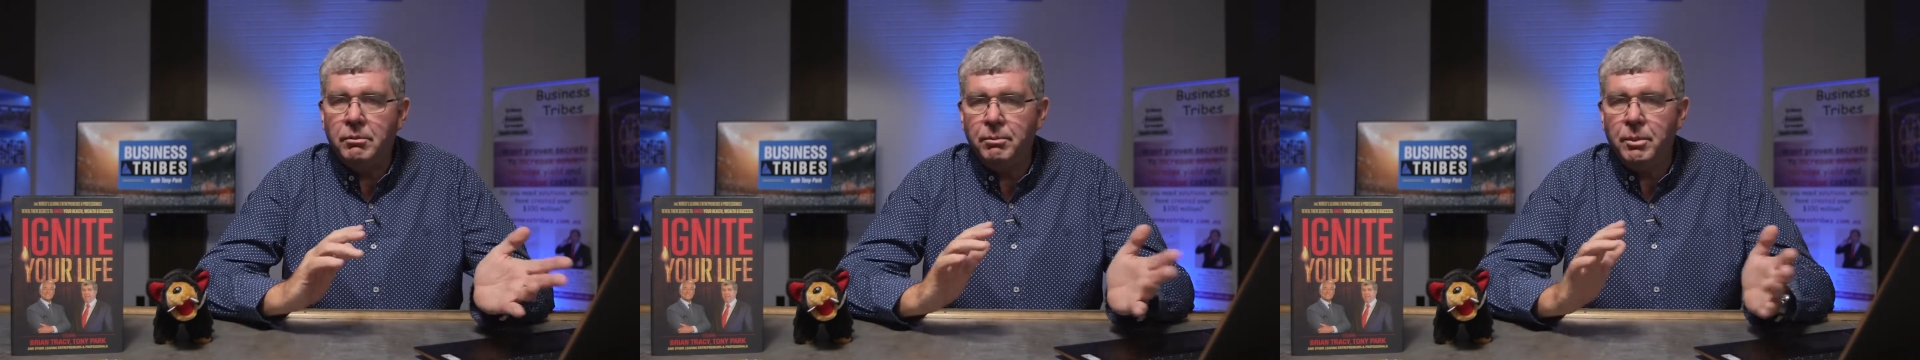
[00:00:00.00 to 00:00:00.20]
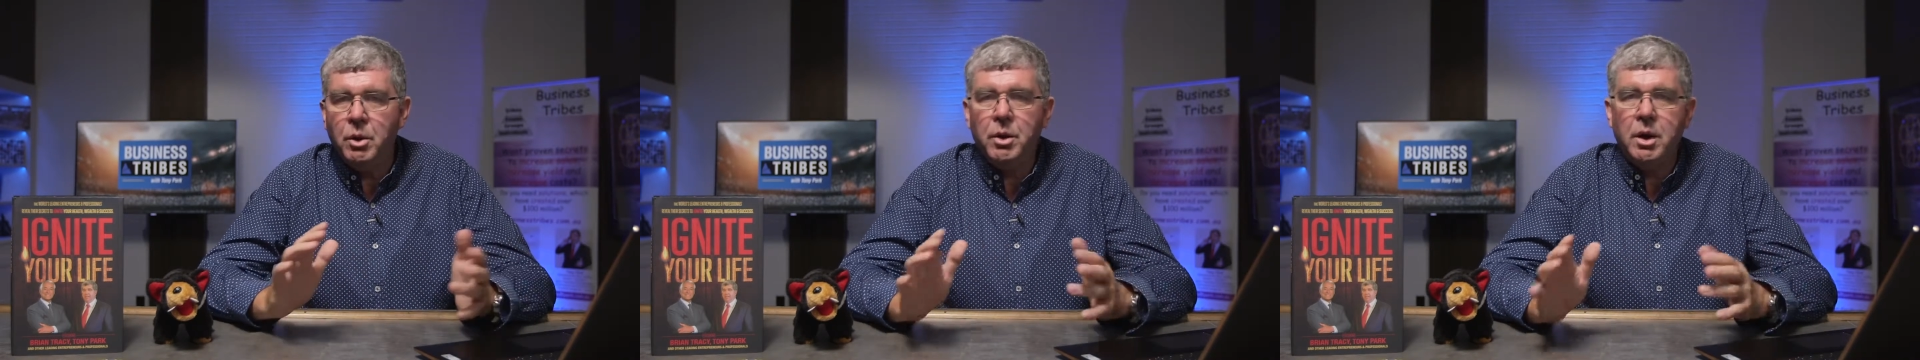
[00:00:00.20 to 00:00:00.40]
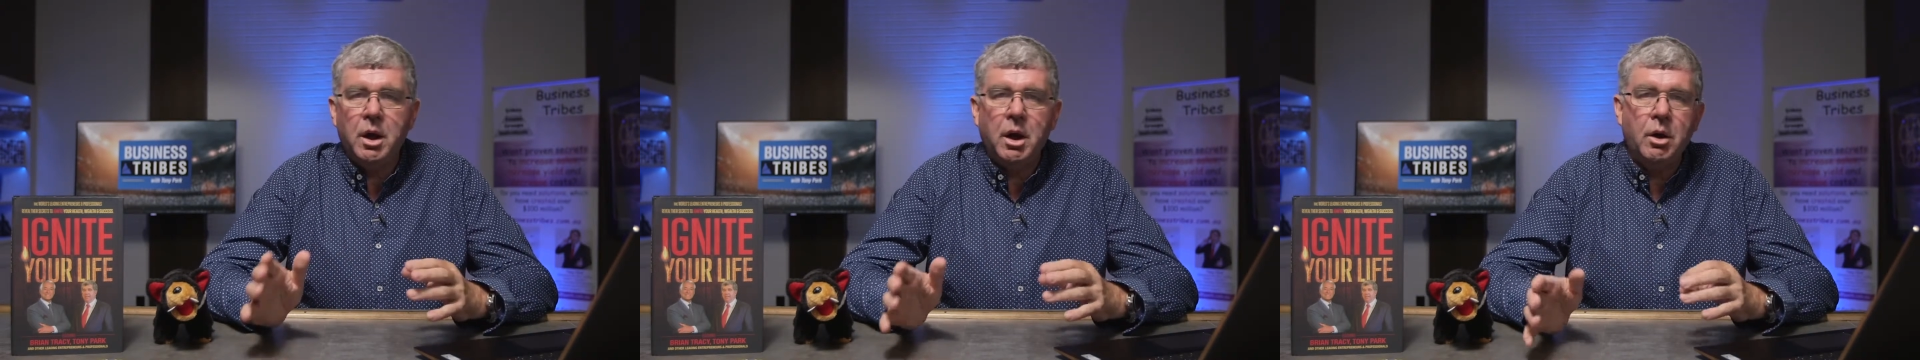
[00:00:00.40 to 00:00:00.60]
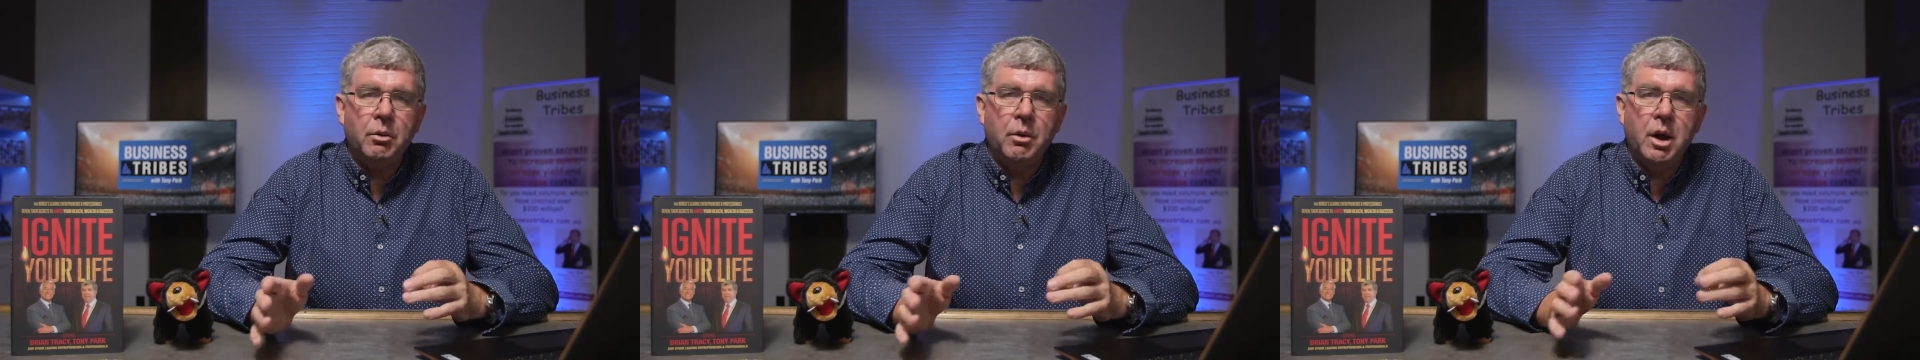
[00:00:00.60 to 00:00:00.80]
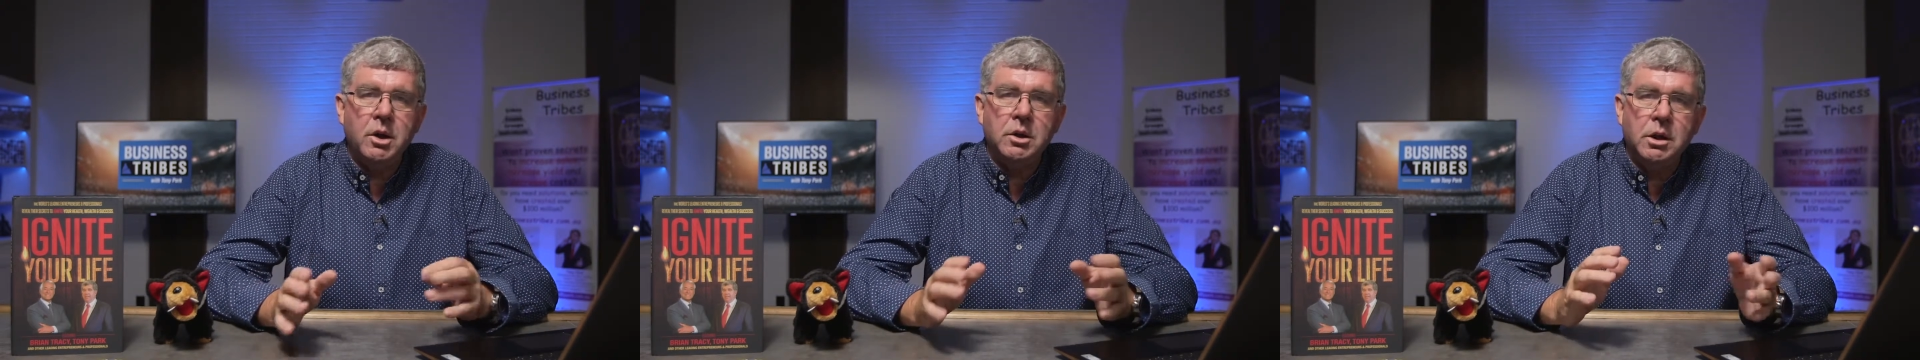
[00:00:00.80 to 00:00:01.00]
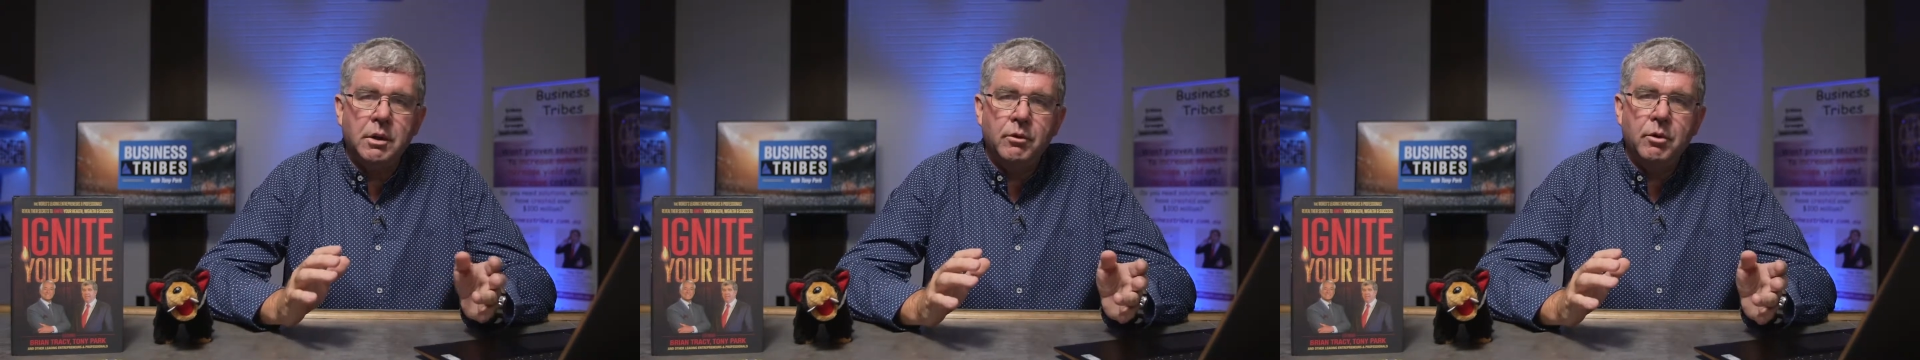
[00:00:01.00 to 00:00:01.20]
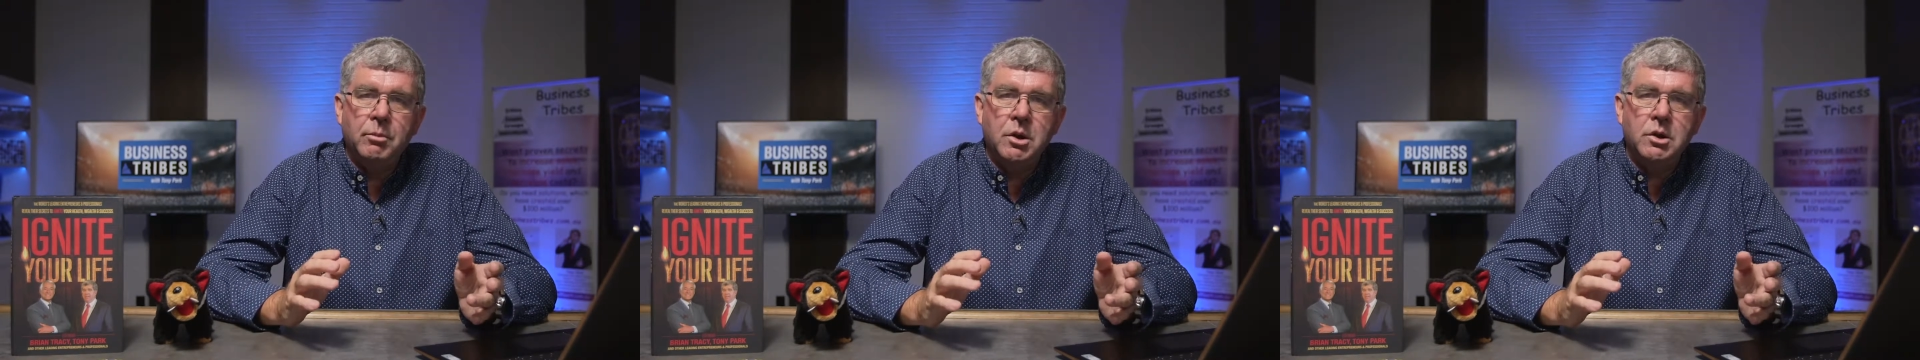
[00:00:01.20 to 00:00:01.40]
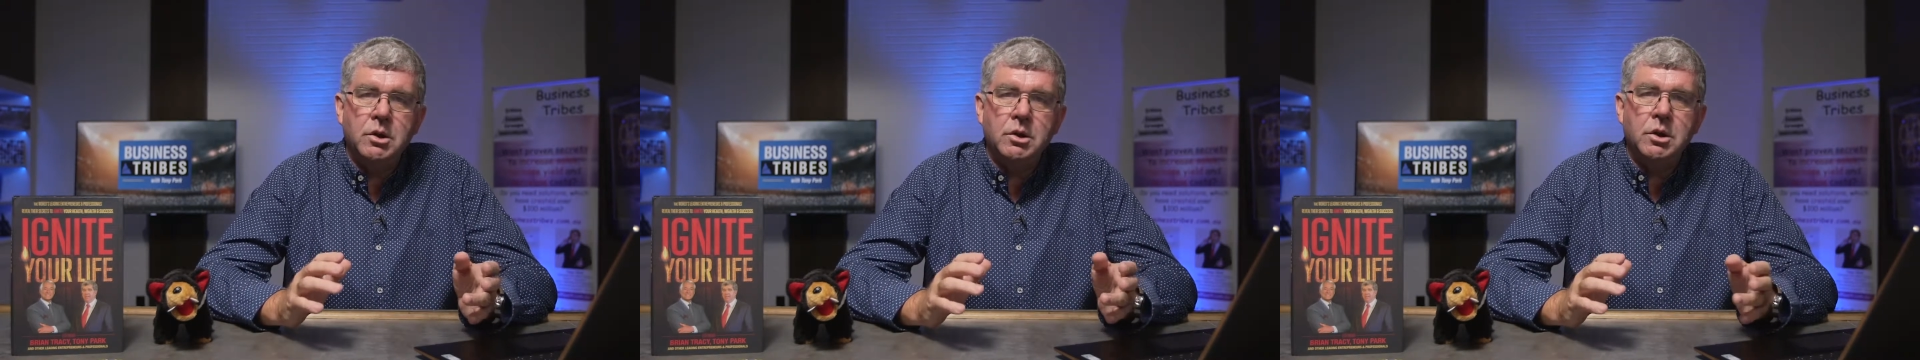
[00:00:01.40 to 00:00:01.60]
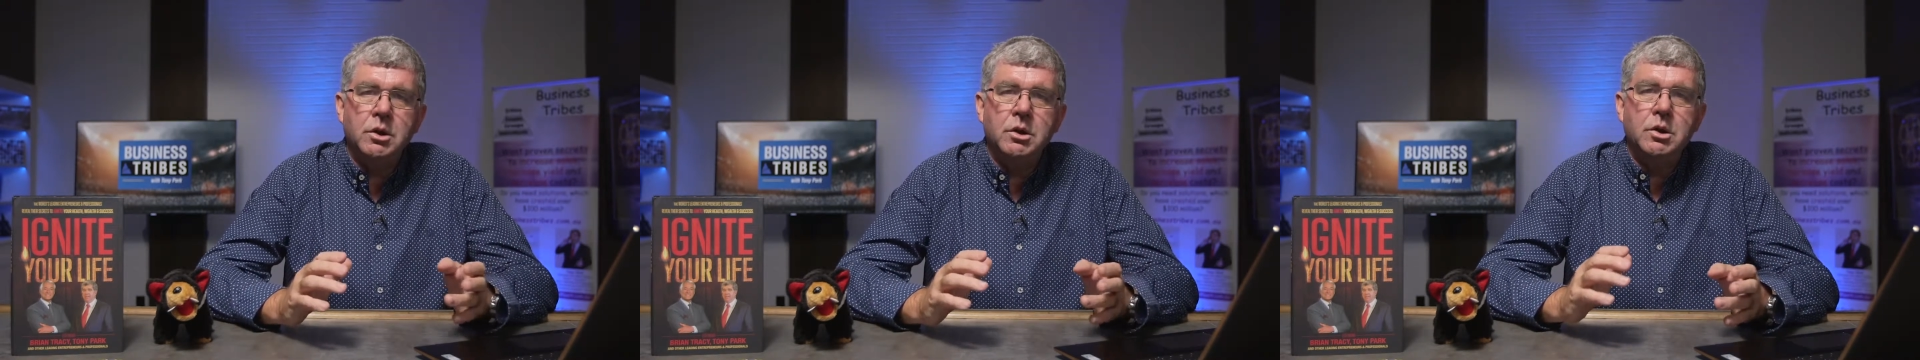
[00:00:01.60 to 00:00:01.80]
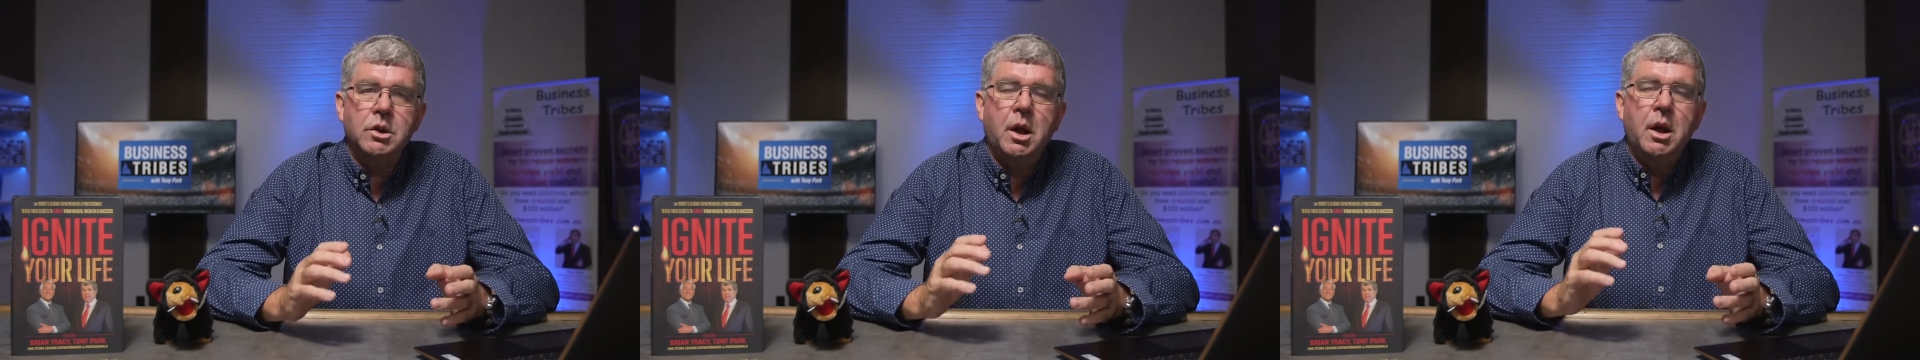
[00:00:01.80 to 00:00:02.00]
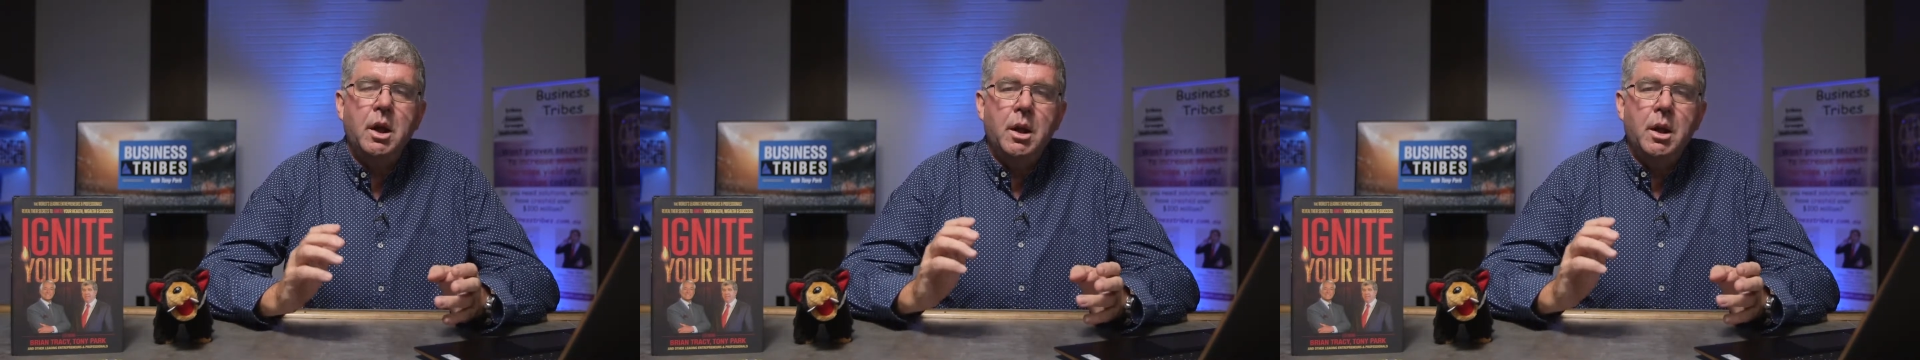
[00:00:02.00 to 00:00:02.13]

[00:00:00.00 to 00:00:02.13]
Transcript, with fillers: building a whole range of different businesses.